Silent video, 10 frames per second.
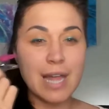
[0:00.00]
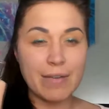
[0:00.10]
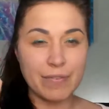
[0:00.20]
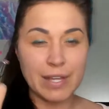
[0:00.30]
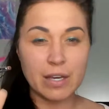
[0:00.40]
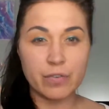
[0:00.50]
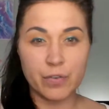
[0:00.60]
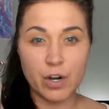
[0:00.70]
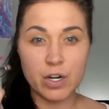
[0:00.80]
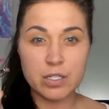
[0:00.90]
that feeling
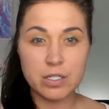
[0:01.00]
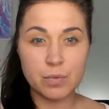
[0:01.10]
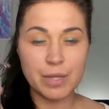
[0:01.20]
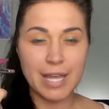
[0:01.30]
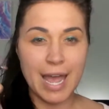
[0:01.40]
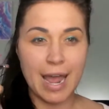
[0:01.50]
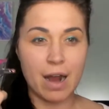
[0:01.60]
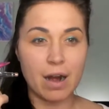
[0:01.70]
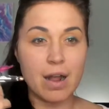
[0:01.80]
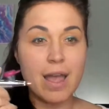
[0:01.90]
first with the
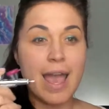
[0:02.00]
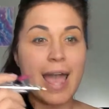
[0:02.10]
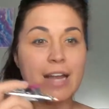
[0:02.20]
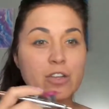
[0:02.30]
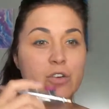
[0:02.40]
air and